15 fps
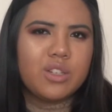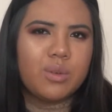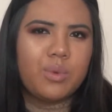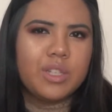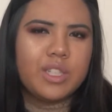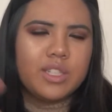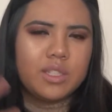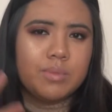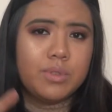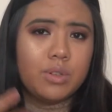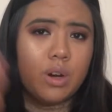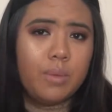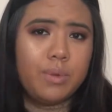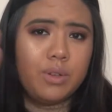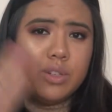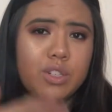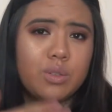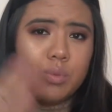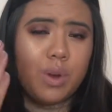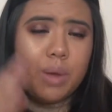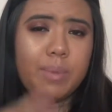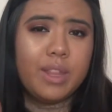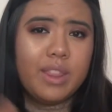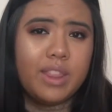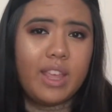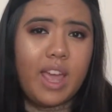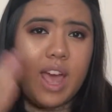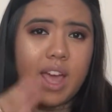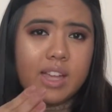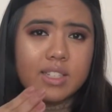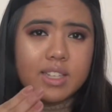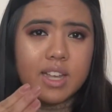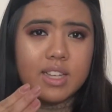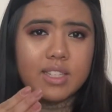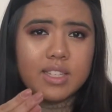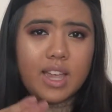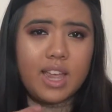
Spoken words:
or once it's absorbed, you just rub in the excess,